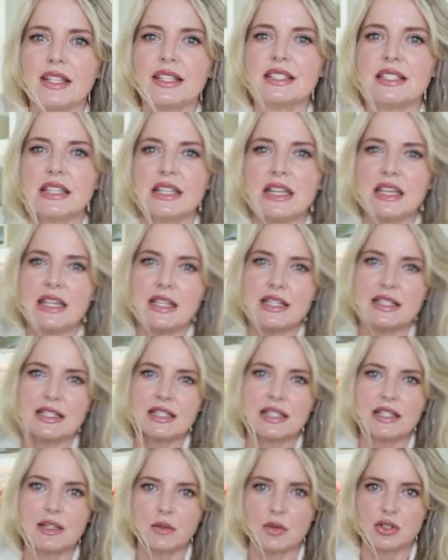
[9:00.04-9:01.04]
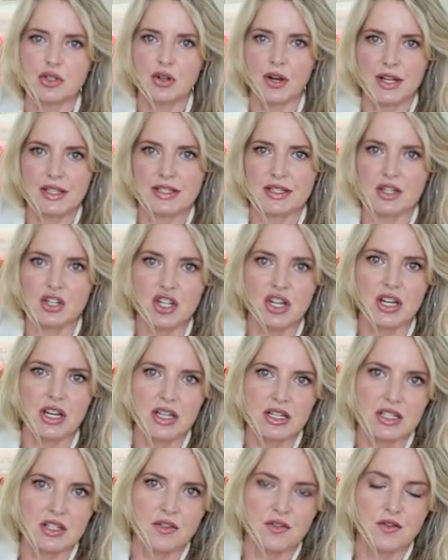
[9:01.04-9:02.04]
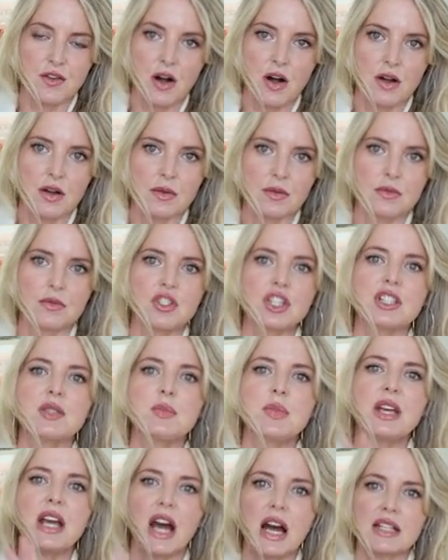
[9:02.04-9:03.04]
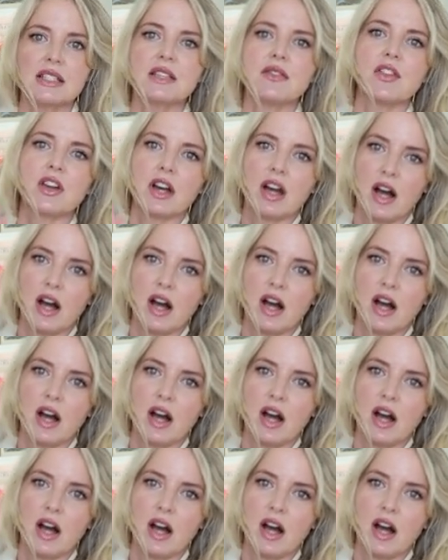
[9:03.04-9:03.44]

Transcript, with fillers: this easily will transition into fall just because of the